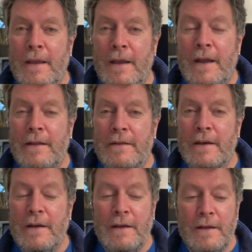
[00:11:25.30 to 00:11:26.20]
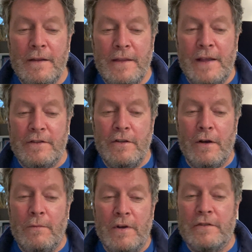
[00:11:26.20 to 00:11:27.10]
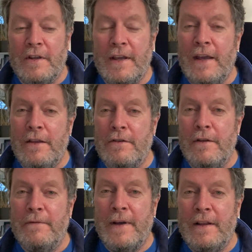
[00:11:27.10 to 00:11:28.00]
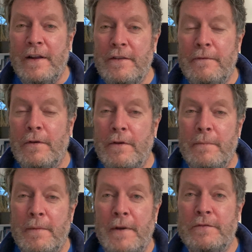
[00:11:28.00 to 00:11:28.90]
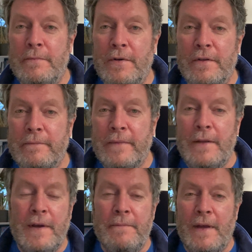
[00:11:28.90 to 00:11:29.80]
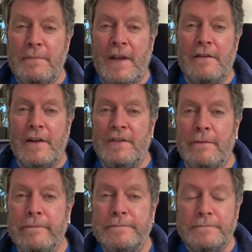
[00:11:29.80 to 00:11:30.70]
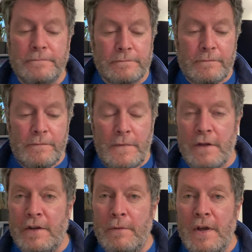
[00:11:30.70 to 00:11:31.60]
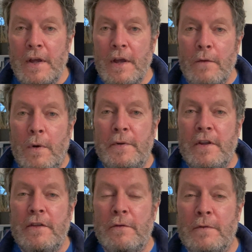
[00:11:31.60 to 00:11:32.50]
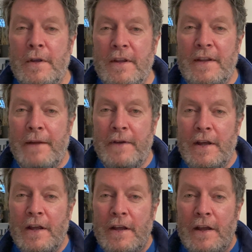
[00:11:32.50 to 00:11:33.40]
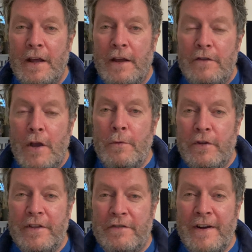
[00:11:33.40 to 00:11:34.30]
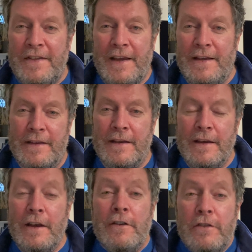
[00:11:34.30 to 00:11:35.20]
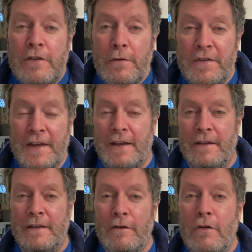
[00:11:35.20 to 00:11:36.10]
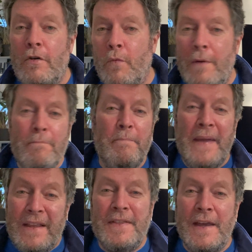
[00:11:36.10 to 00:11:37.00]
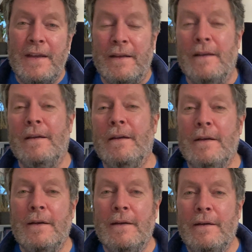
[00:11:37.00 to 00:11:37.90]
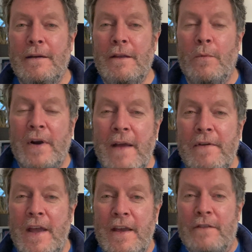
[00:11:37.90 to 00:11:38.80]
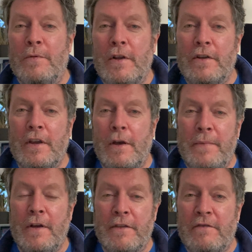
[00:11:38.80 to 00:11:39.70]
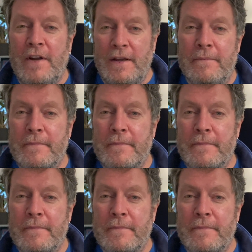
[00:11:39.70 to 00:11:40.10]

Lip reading: And that's not what's going to get you through the final interview or your promotion board. Anyway, I'm digressing. So what we're going to do is we're going to deliver no more than 3 things, 2 things, or 1 big thing. Whatever it is, we're not going to go beyond 3.